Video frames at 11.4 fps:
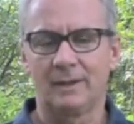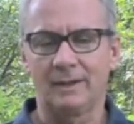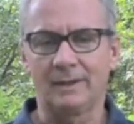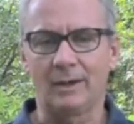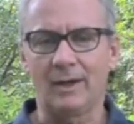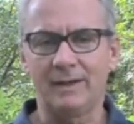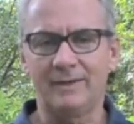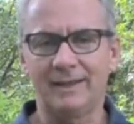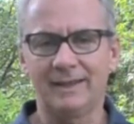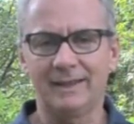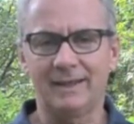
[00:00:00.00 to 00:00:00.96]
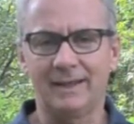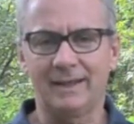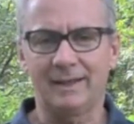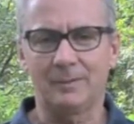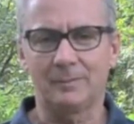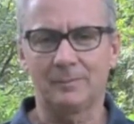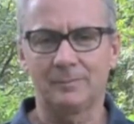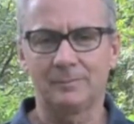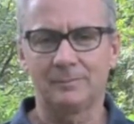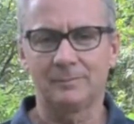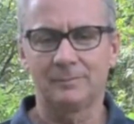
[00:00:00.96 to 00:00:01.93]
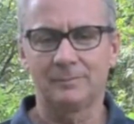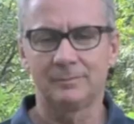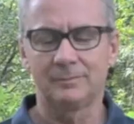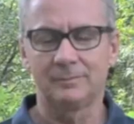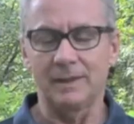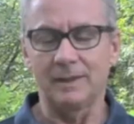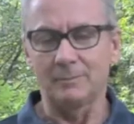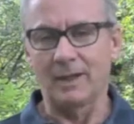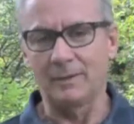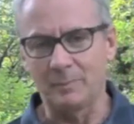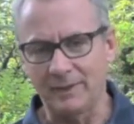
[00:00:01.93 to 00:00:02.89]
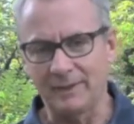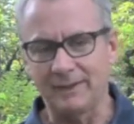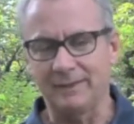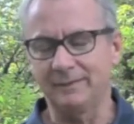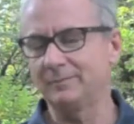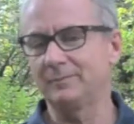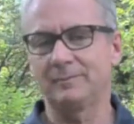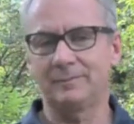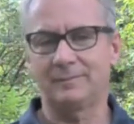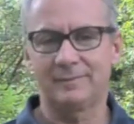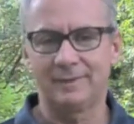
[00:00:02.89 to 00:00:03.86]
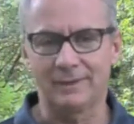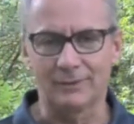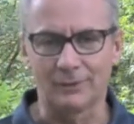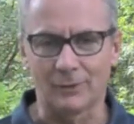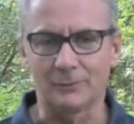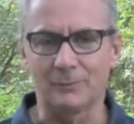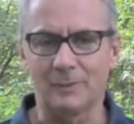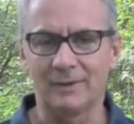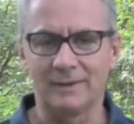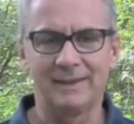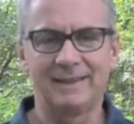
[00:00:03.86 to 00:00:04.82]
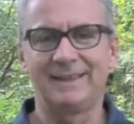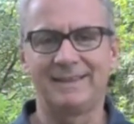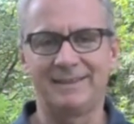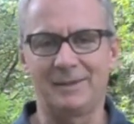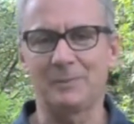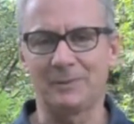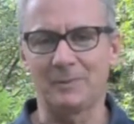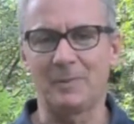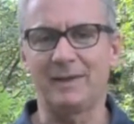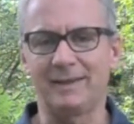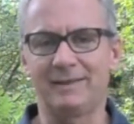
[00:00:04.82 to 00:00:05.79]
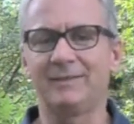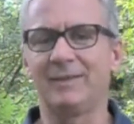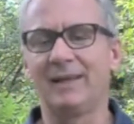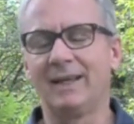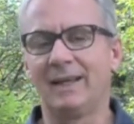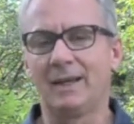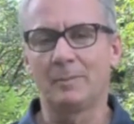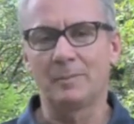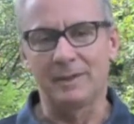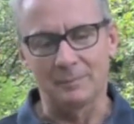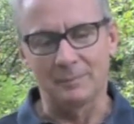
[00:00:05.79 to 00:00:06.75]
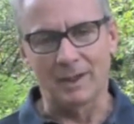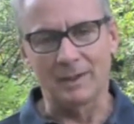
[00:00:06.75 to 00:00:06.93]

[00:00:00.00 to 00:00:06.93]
Now, I think, in my opinion, there are a lot of different opinions, but in my